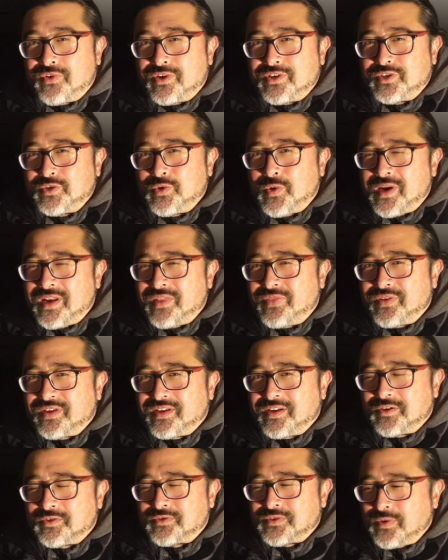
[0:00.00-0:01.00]
I do anything
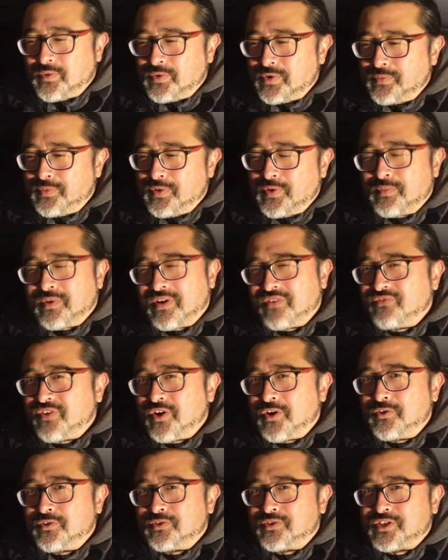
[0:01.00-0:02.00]
else, I want to put my
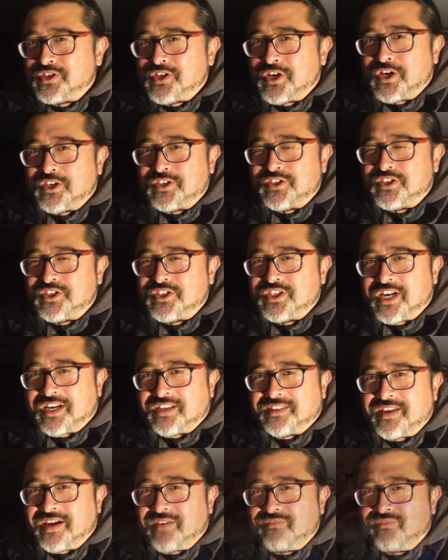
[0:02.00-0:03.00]
phone on charge and check that